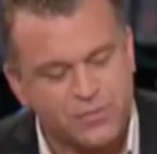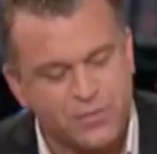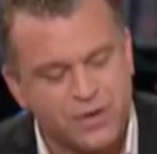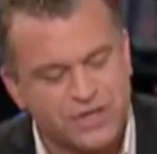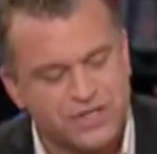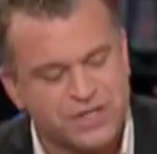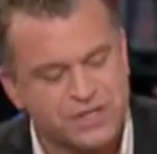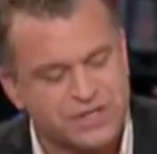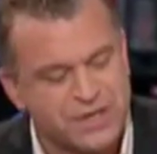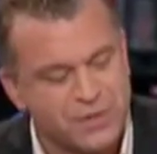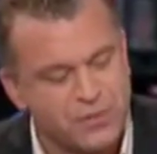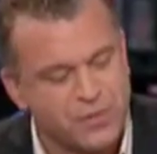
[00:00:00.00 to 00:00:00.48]

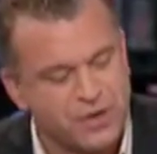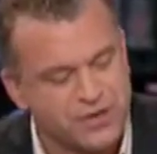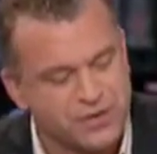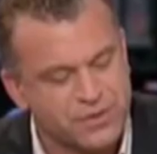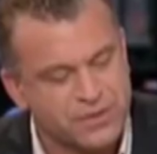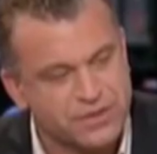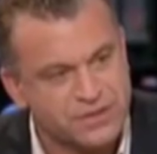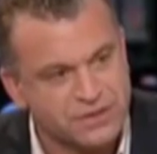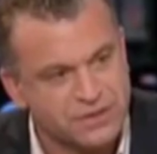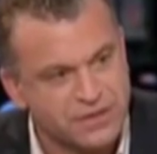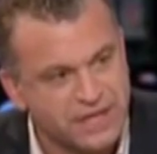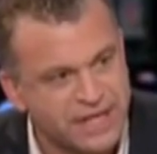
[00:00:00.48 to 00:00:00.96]
which is that
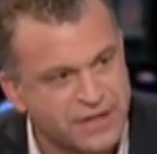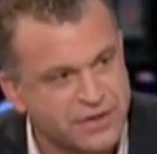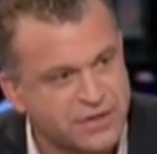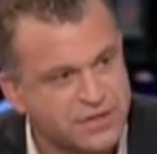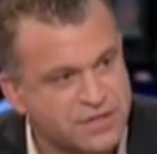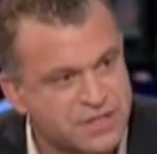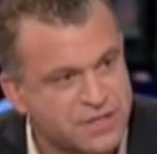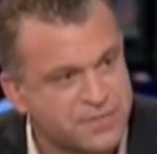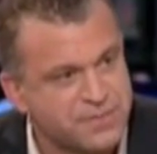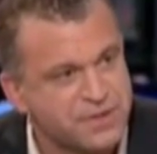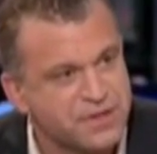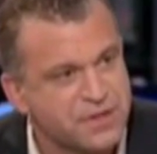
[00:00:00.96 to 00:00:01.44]
whether it's
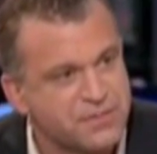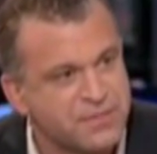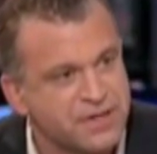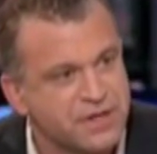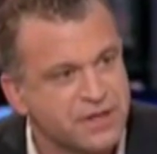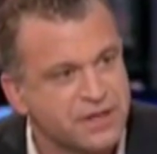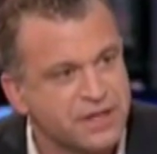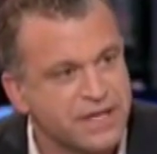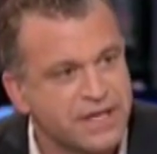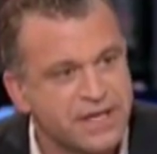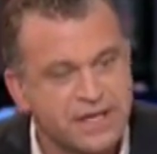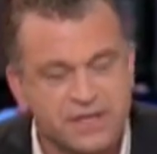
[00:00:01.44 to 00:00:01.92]
leadership in the
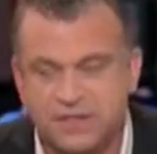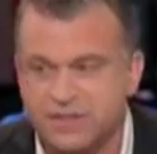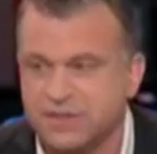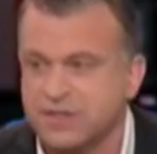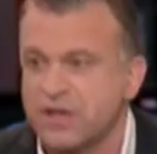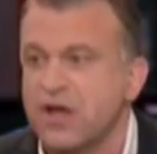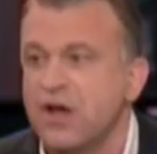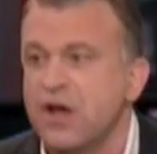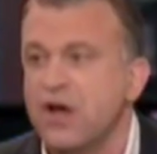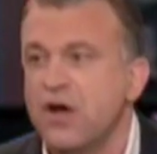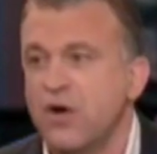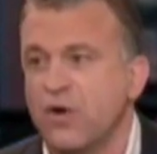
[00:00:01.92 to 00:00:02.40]
Middle
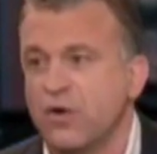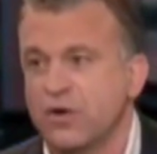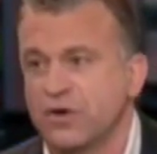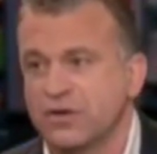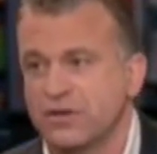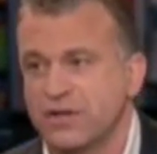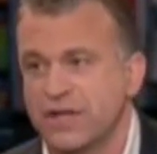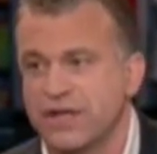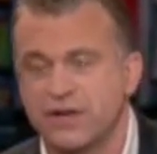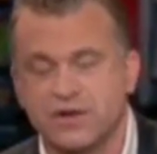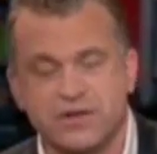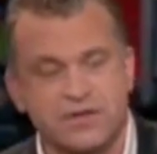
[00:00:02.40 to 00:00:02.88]
East or
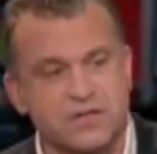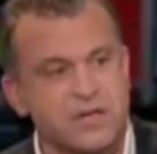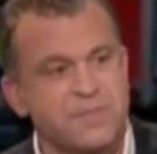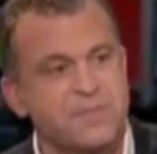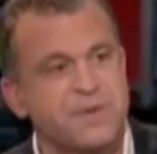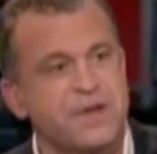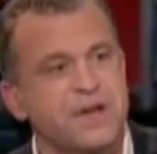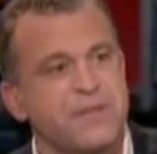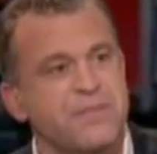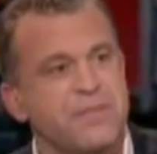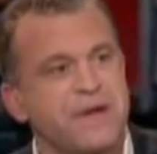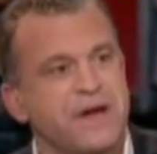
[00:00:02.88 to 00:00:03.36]

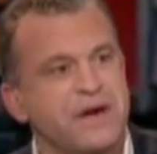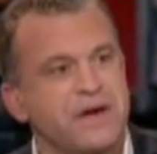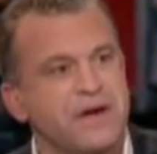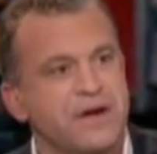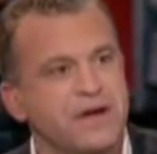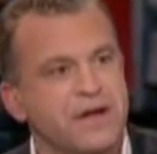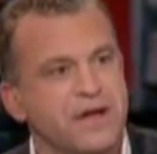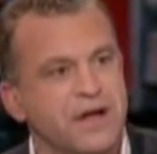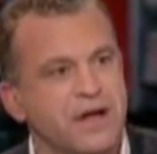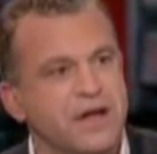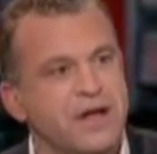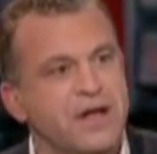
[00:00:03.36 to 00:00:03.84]
leadership in
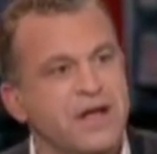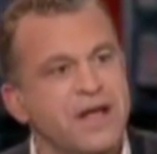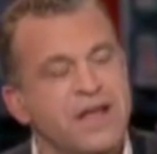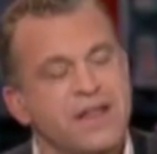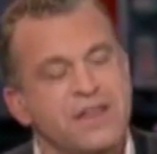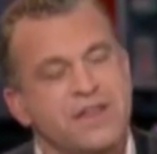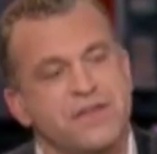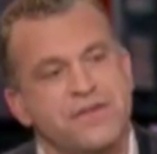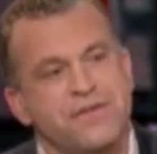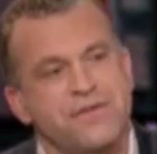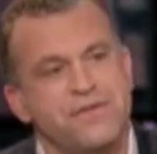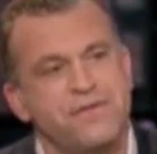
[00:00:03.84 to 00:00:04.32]
America,
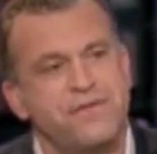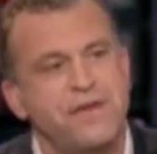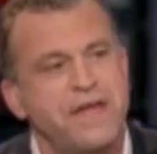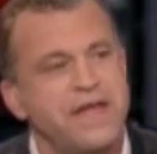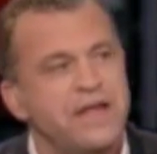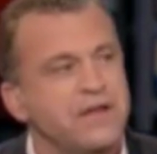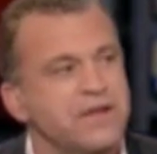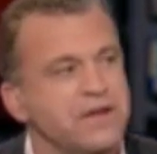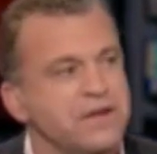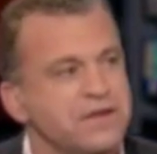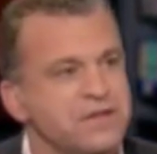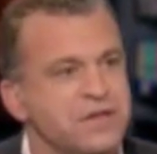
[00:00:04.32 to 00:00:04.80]
the
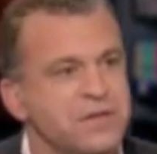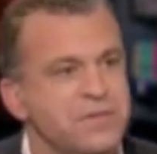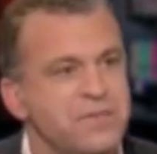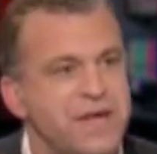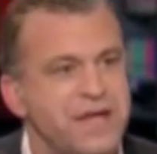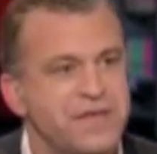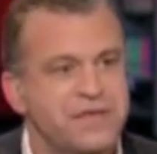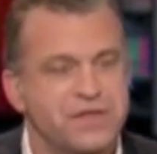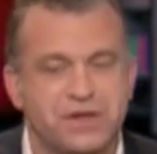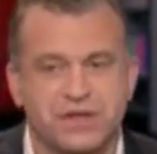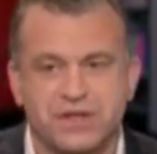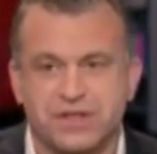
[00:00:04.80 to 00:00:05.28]
failure to
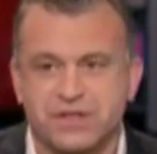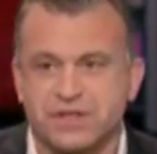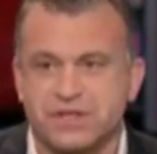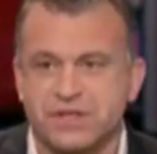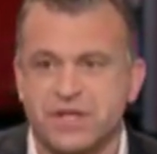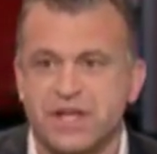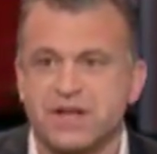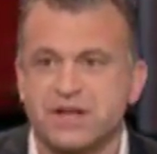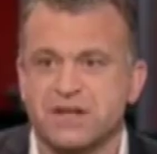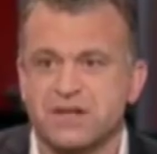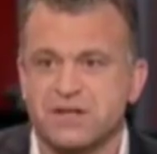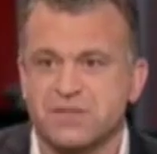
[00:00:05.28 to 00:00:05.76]
make the
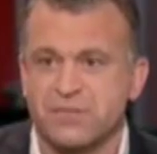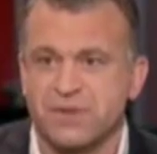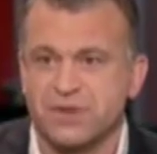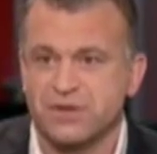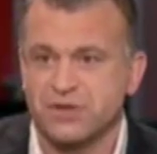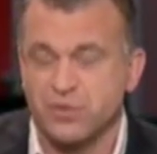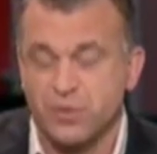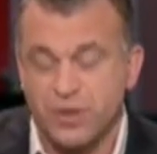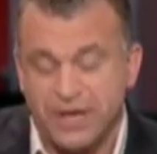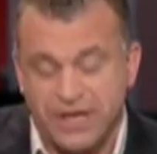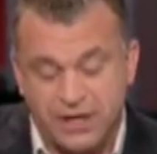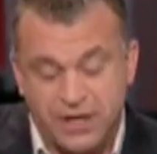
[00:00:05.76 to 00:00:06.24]
distinction
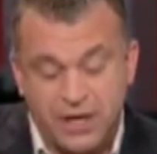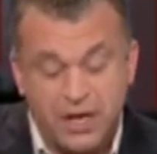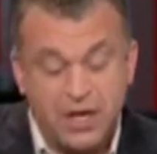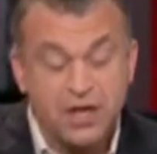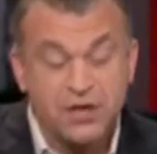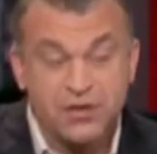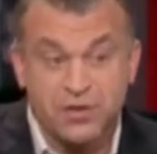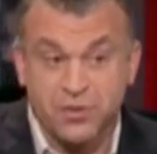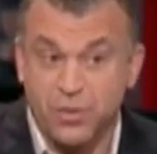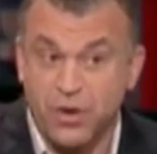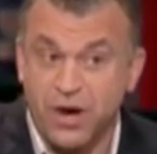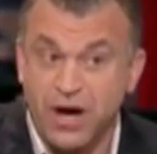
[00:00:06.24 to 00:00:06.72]
between
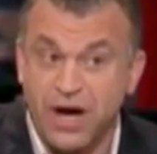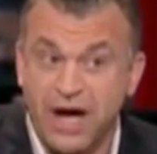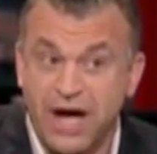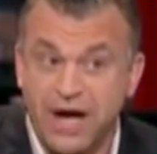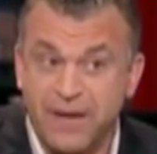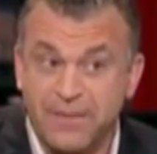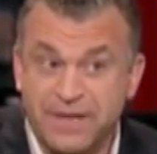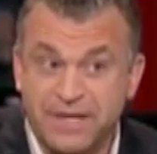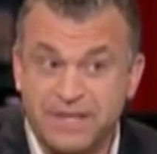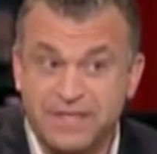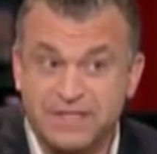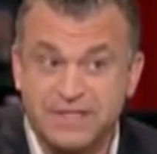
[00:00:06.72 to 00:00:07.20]
the
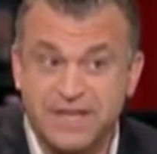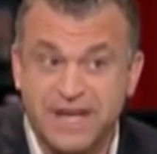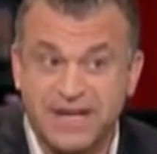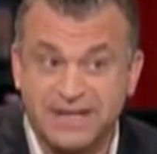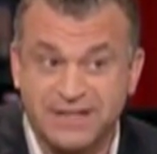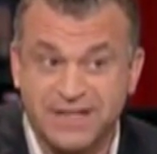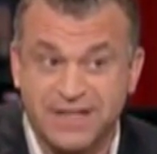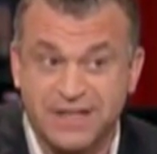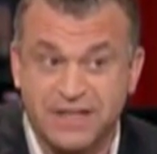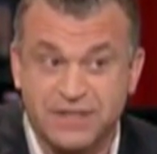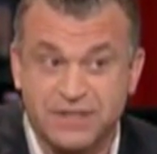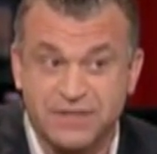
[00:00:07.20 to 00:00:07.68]
Wahhabi
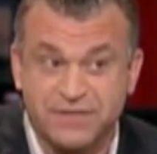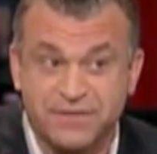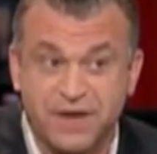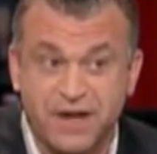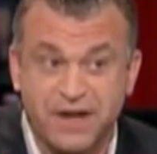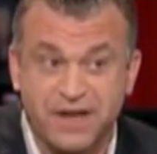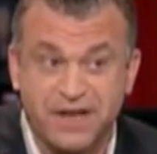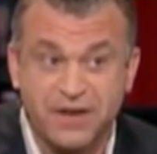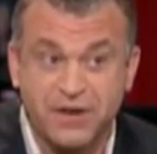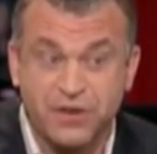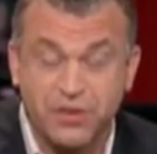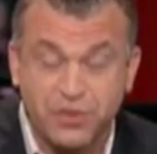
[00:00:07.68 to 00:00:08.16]
sect that is
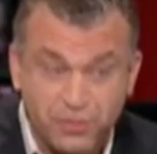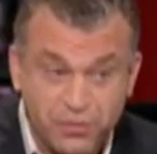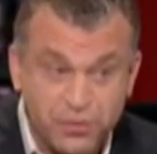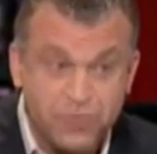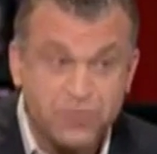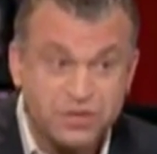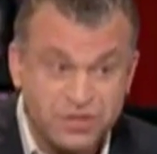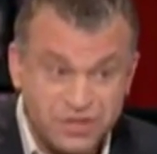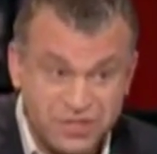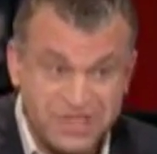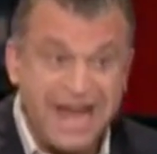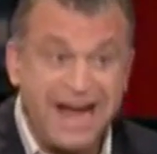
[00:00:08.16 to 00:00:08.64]
funded
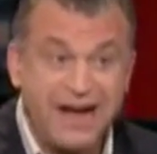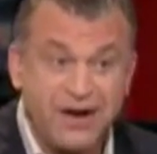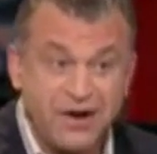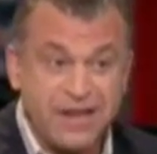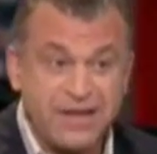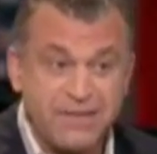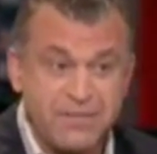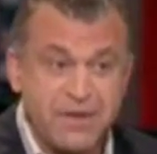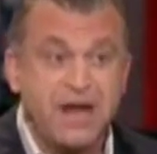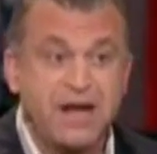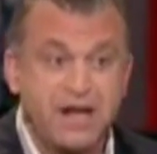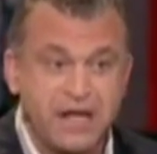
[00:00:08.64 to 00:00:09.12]
through
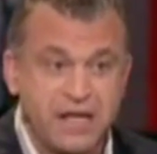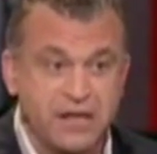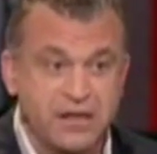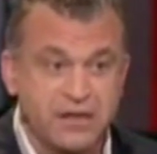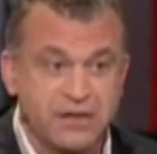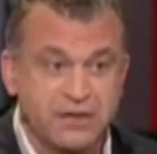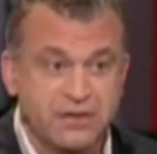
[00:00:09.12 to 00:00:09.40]
Saudi money